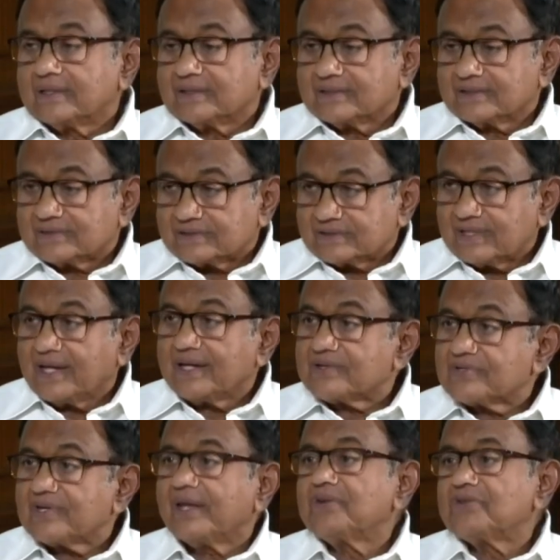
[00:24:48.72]

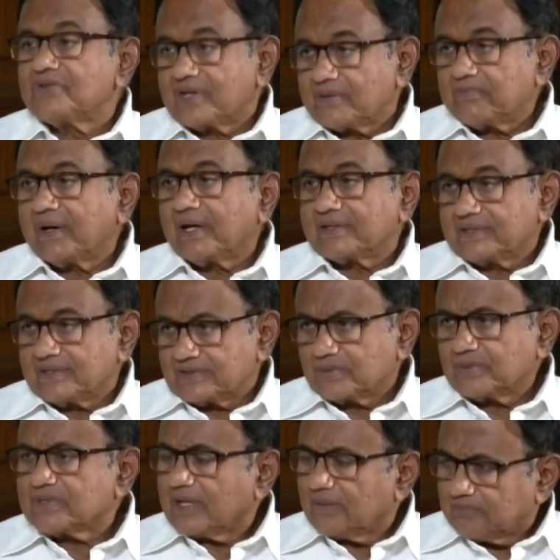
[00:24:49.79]
state-centric parties,
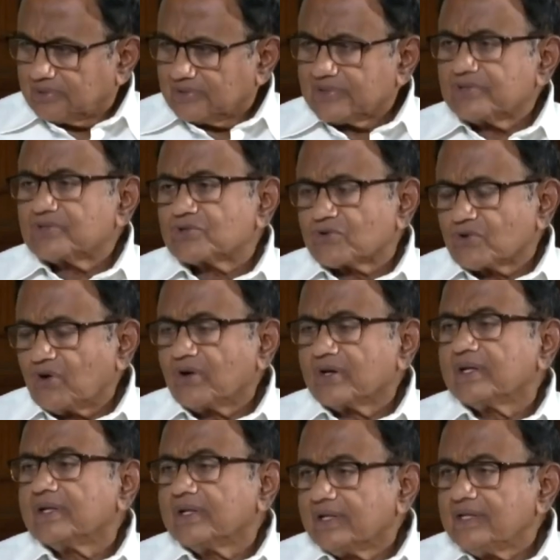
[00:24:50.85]
which are pretty
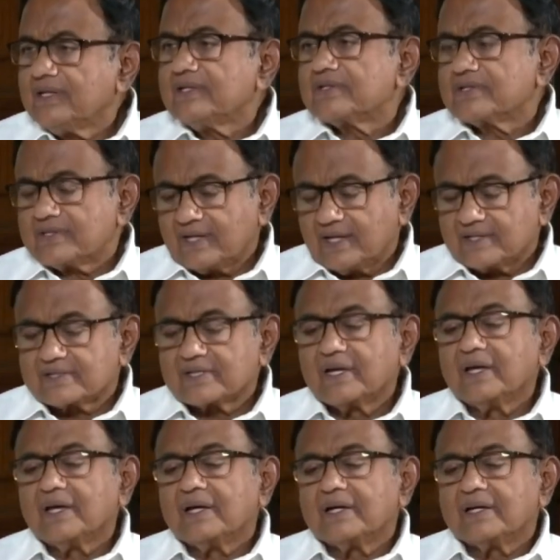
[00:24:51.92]
strong in each state.
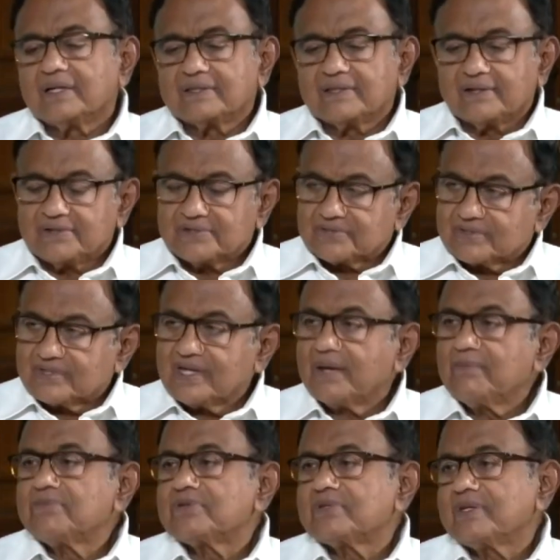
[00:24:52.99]
There is
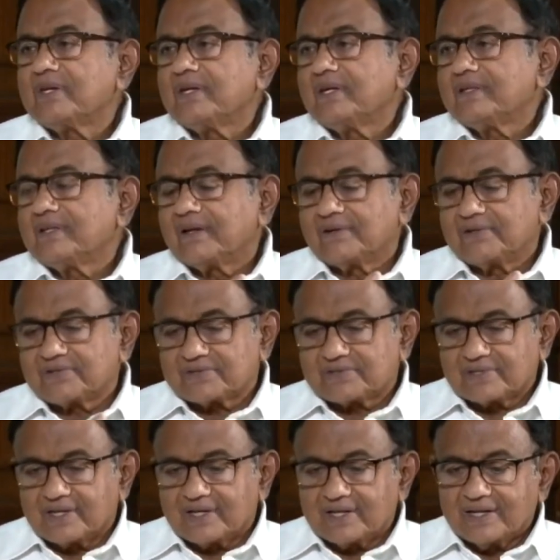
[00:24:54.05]
TMC, there is
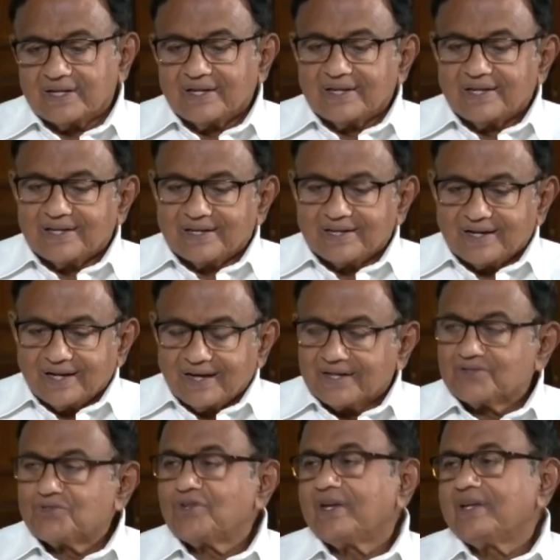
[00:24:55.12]

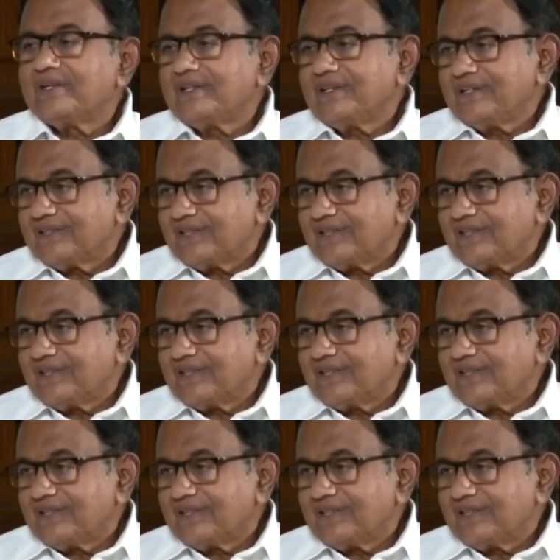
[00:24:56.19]
RJD,